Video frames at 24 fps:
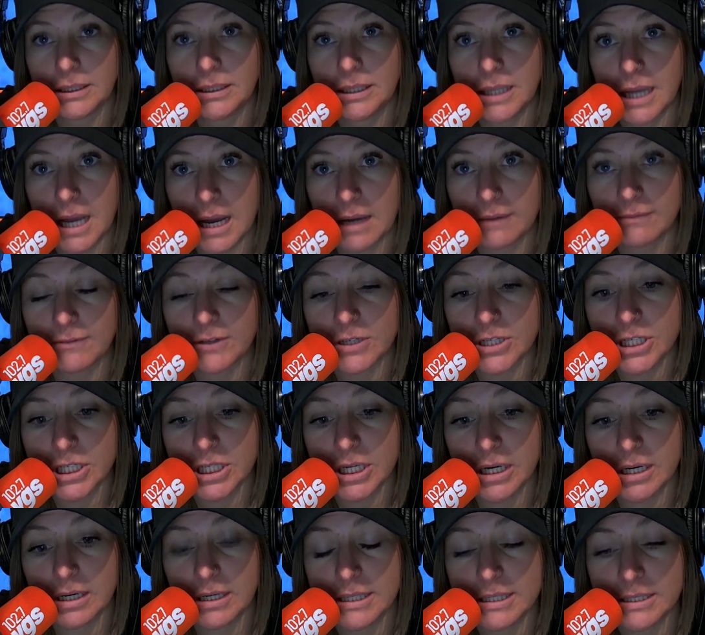Yeah, for
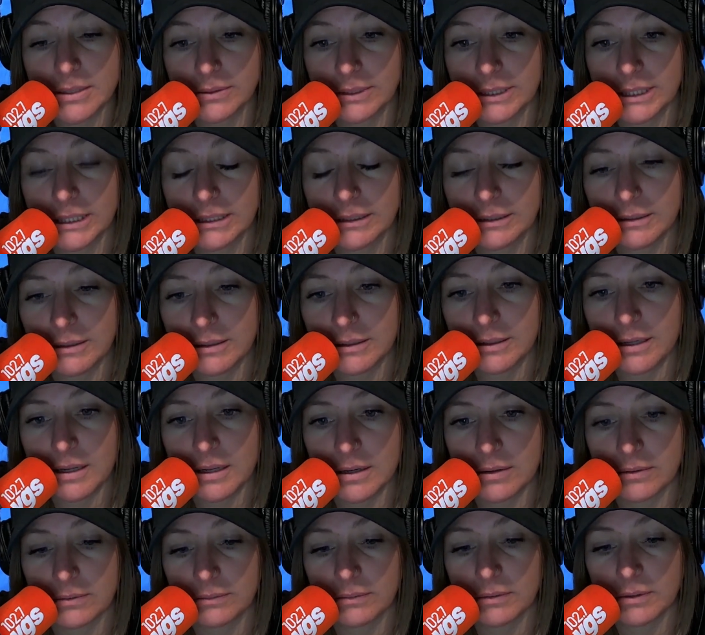sure. He's only,
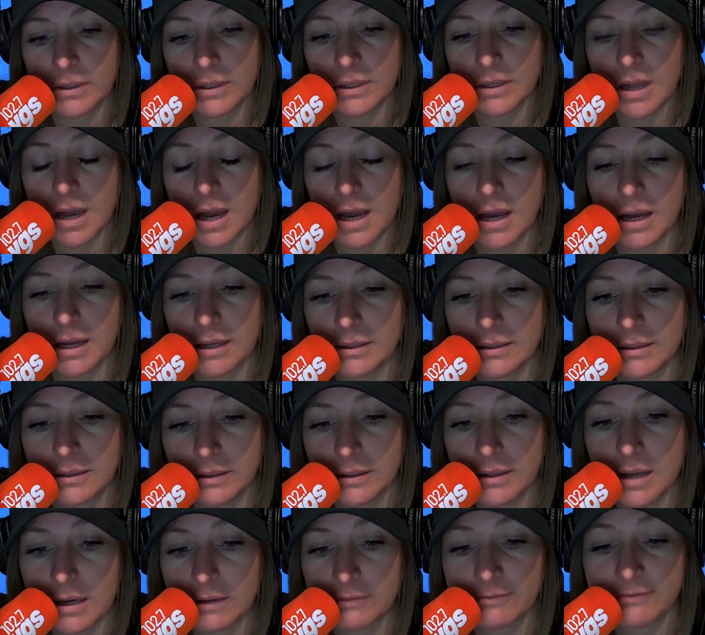you know,
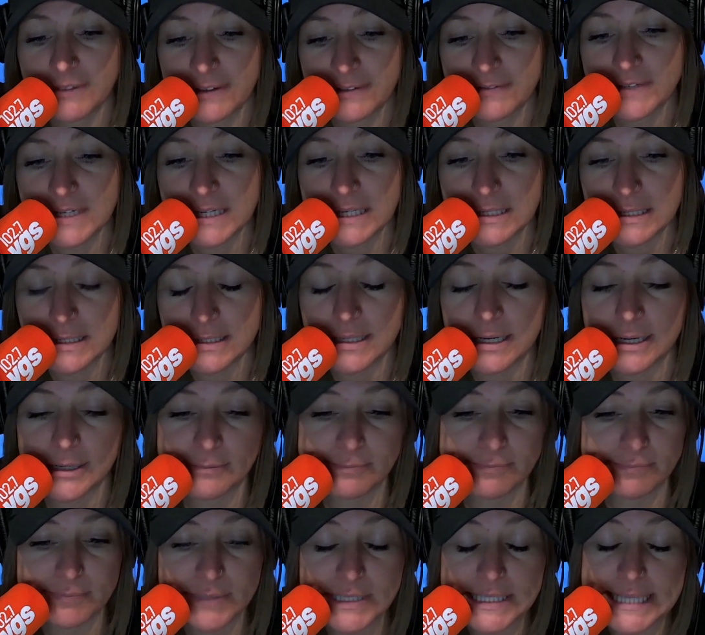young 50s.
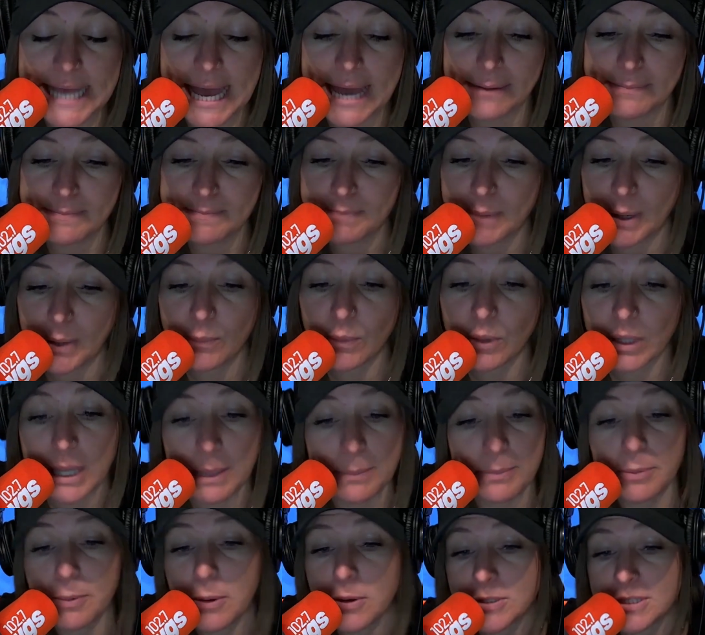So sad. But we'll
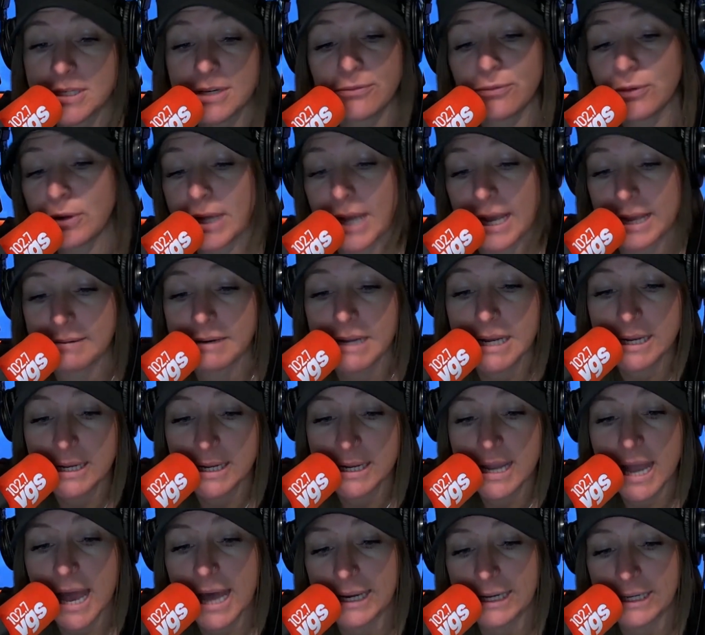keep you posted if we get
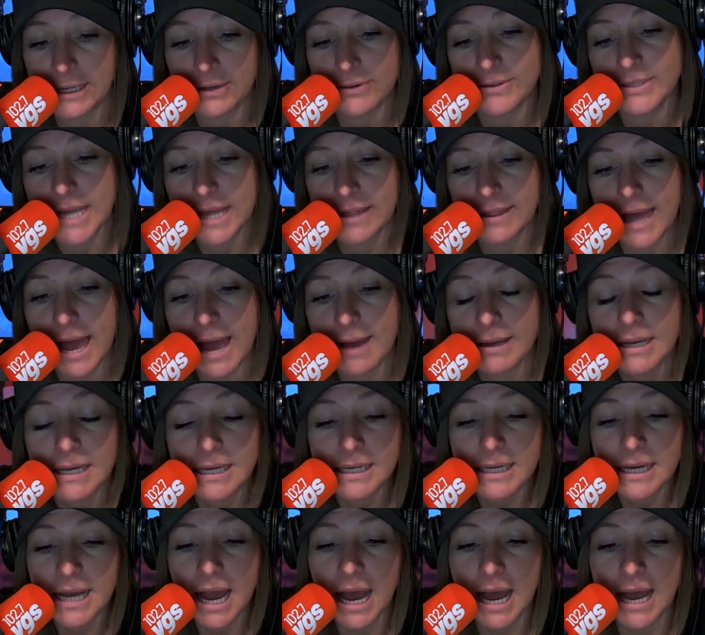any news on that.
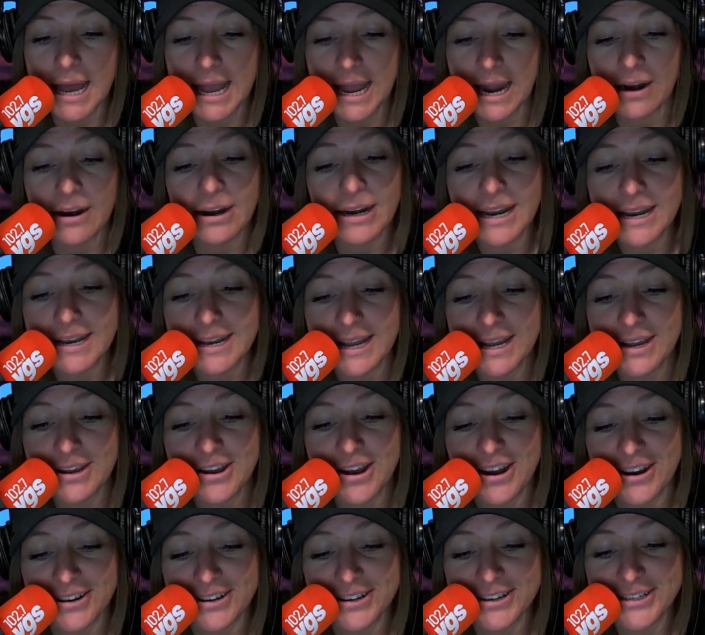Aaron and Nick
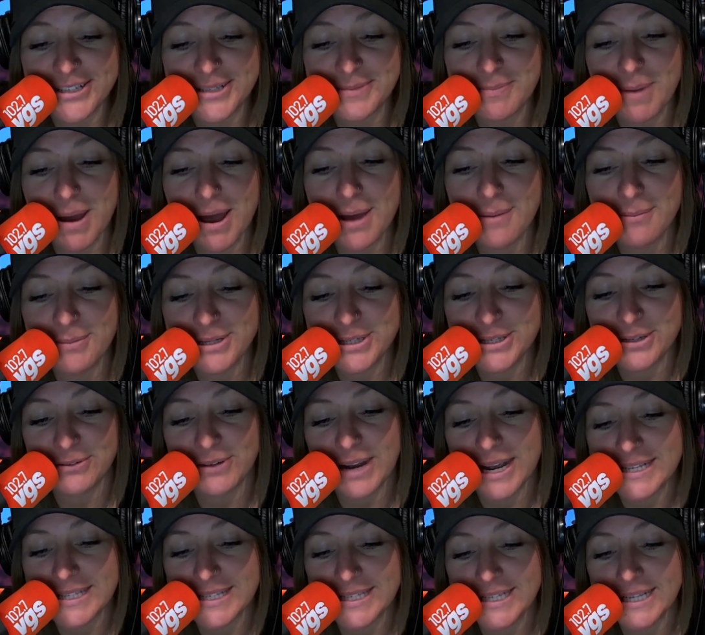Carter's mom was
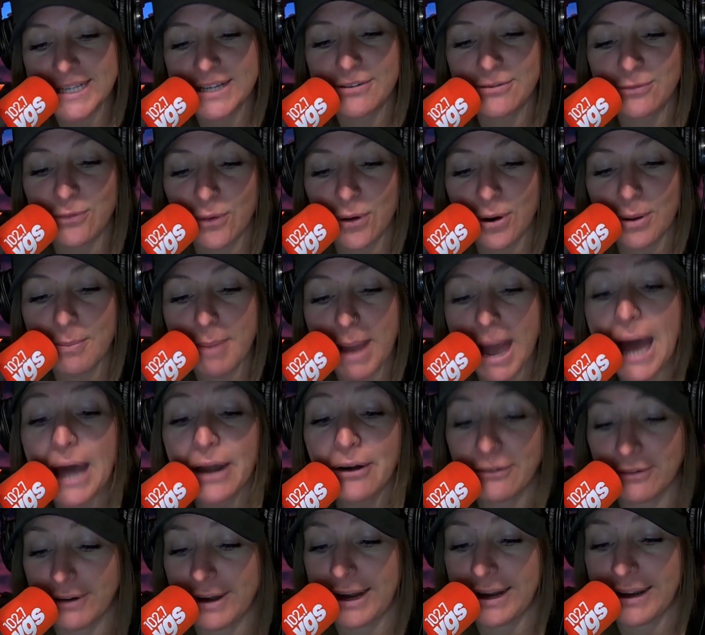arrested for
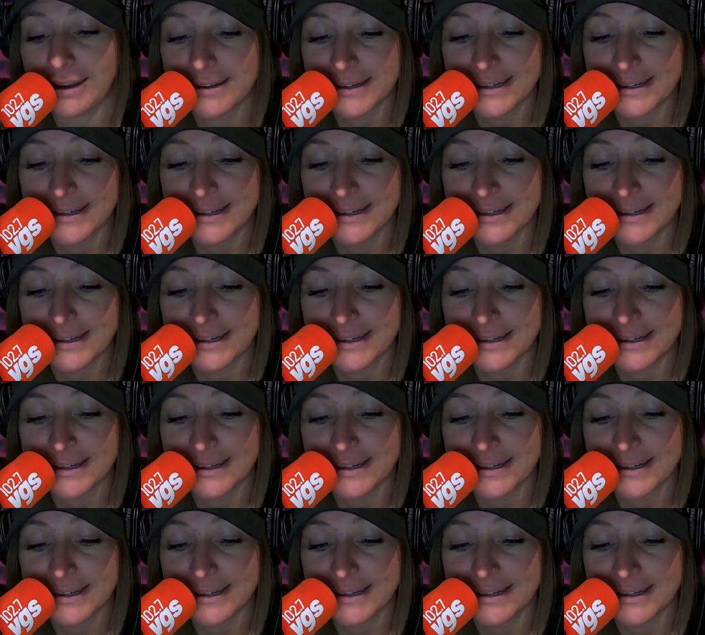battery